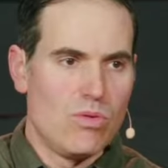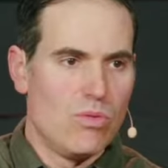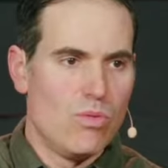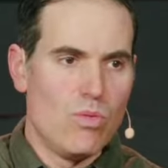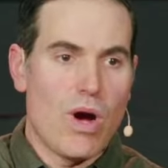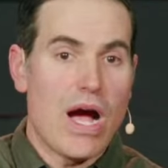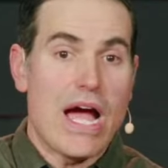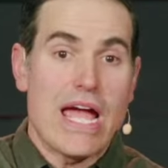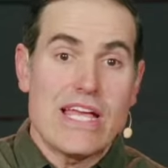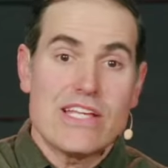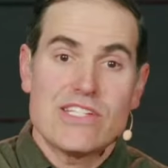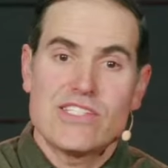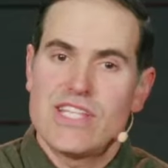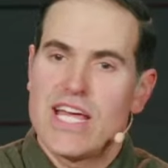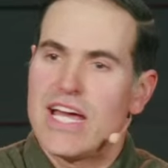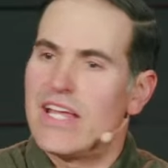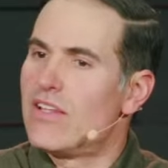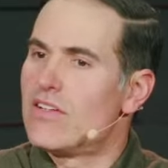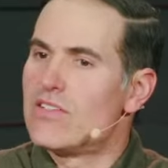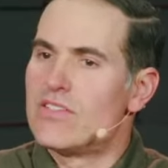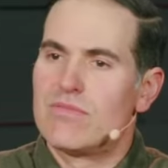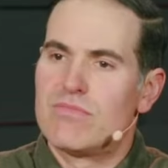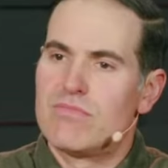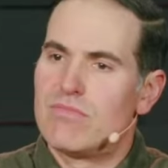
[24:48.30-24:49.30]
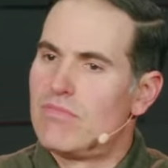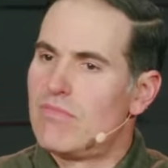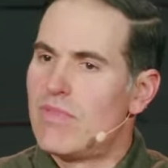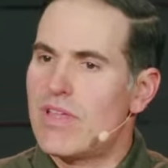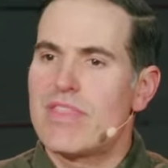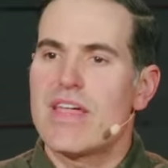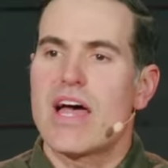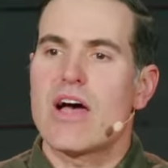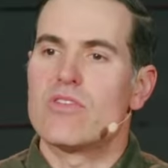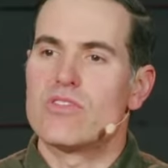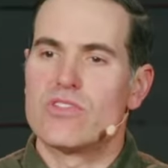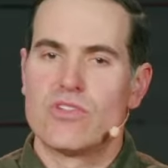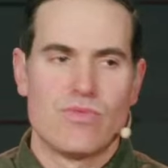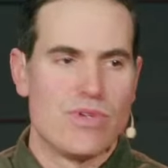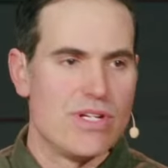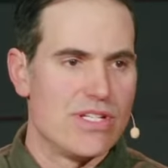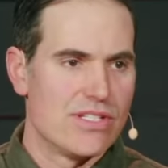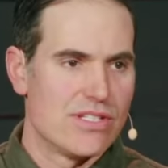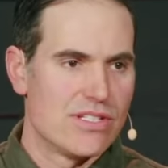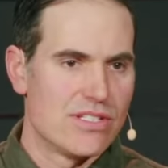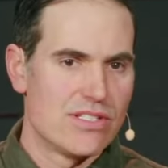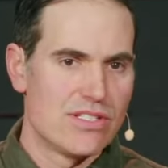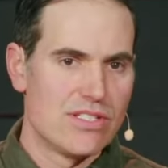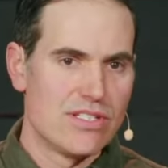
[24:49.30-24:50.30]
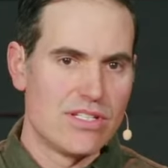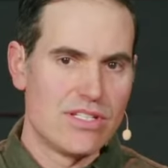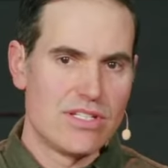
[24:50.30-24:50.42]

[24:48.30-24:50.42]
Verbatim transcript: Why is that? There's a thousand reasons.